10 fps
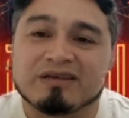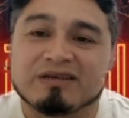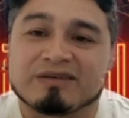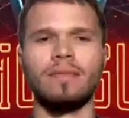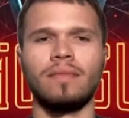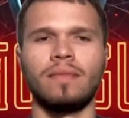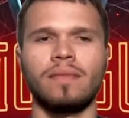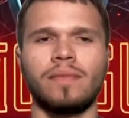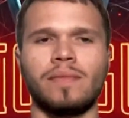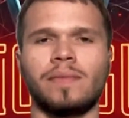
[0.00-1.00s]

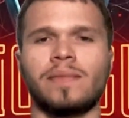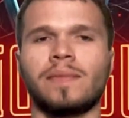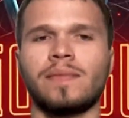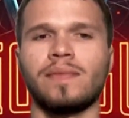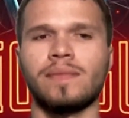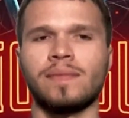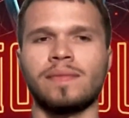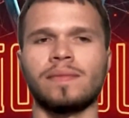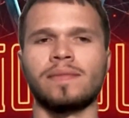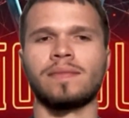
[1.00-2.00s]
Me, David,
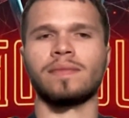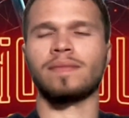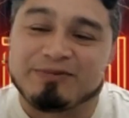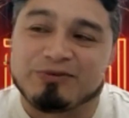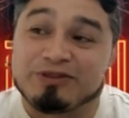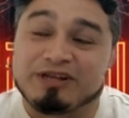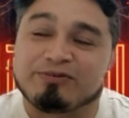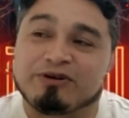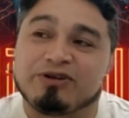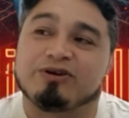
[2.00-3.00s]
and Kevin would
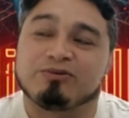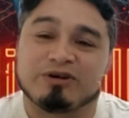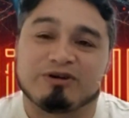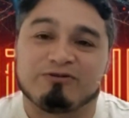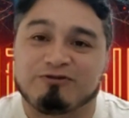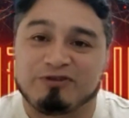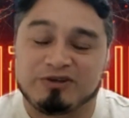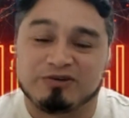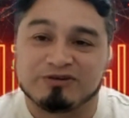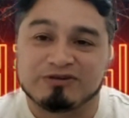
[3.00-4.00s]
never know what it
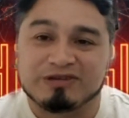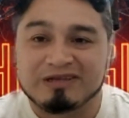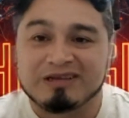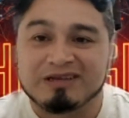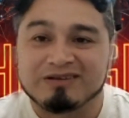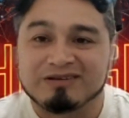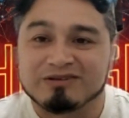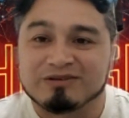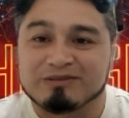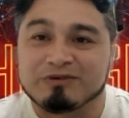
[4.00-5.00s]
feels.
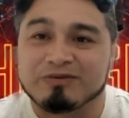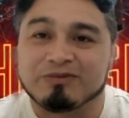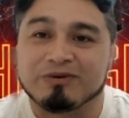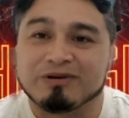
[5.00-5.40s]
But what?